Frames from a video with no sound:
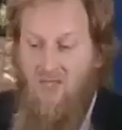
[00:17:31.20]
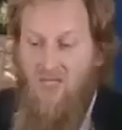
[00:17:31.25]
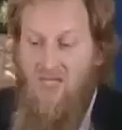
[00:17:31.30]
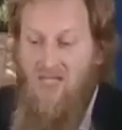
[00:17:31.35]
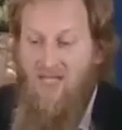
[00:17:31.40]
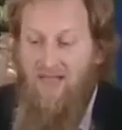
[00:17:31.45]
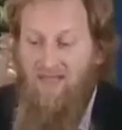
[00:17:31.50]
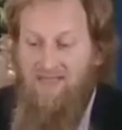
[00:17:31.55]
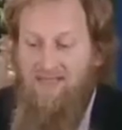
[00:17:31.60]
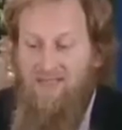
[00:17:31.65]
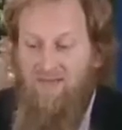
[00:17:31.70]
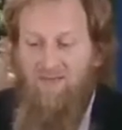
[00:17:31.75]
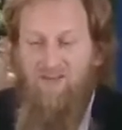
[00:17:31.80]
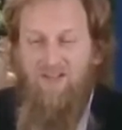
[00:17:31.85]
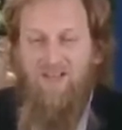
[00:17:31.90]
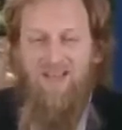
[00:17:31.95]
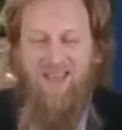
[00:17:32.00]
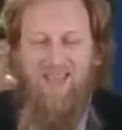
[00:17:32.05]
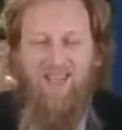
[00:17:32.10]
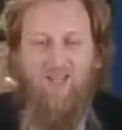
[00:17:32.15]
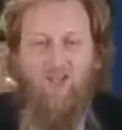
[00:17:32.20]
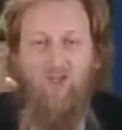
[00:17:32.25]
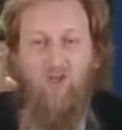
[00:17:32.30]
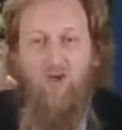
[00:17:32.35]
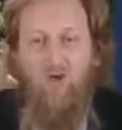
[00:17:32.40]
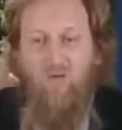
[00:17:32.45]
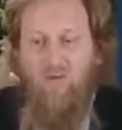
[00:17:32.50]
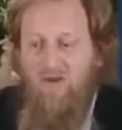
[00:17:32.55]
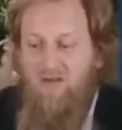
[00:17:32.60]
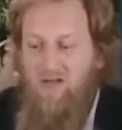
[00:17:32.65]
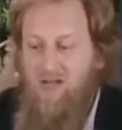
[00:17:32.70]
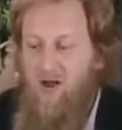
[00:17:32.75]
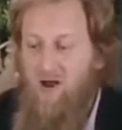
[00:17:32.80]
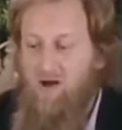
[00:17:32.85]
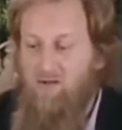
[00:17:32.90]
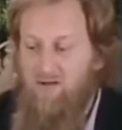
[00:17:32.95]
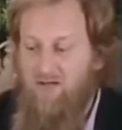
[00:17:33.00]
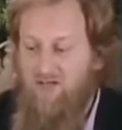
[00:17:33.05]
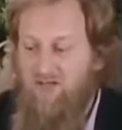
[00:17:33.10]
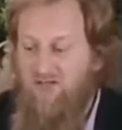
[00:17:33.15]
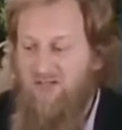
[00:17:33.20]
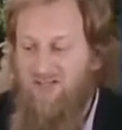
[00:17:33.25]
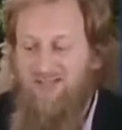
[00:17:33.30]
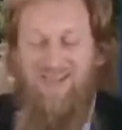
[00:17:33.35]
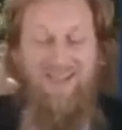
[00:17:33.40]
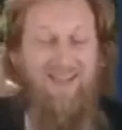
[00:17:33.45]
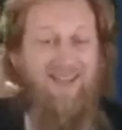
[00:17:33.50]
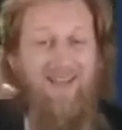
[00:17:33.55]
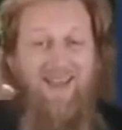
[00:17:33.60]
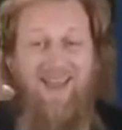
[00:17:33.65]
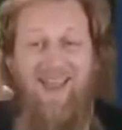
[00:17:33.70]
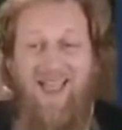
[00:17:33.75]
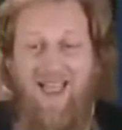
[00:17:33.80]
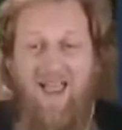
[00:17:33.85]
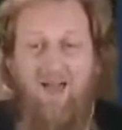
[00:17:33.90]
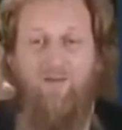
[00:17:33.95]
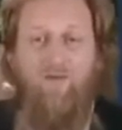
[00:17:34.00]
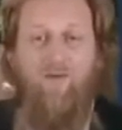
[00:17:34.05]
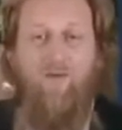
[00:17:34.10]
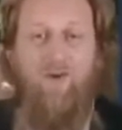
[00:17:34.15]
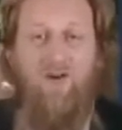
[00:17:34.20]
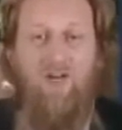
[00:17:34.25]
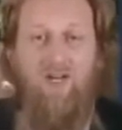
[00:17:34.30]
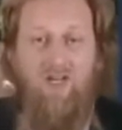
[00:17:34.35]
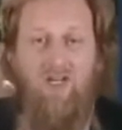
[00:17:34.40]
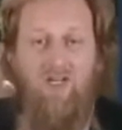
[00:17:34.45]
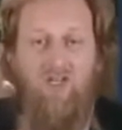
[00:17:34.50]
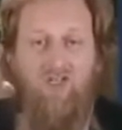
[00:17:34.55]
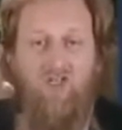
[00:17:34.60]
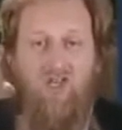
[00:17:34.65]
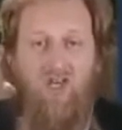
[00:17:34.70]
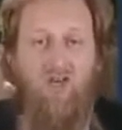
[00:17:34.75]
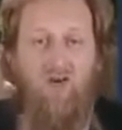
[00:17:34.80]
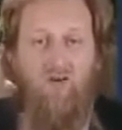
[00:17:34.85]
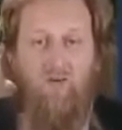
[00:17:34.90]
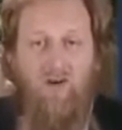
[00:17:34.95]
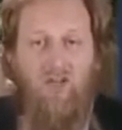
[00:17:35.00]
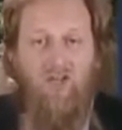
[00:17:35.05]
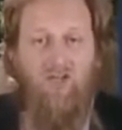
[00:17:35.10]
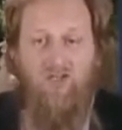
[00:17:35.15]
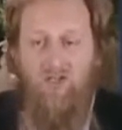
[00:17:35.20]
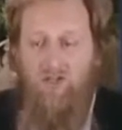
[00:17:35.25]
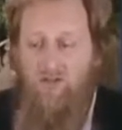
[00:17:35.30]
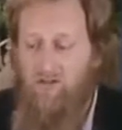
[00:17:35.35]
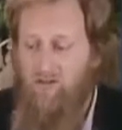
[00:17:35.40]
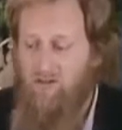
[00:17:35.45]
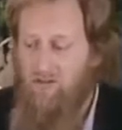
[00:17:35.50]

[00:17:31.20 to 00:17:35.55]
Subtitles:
and given it a human currency in every generation,